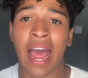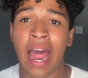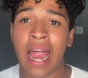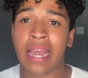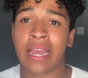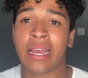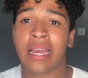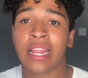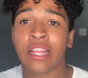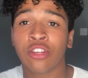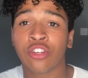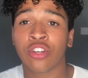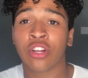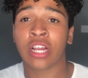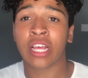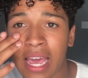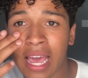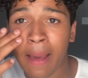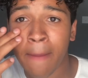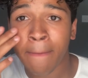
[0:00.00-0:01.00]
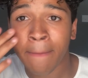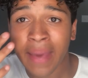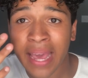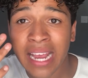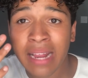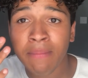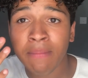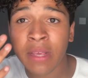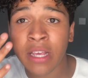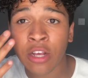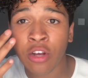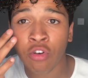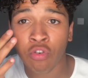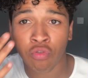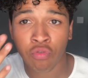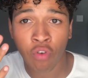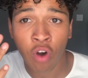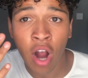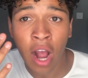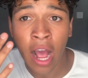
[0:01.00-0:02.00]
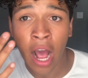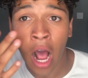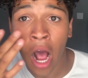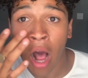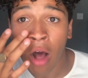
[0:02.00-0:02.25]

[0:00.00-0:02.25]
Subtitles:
And literally, it made me cry.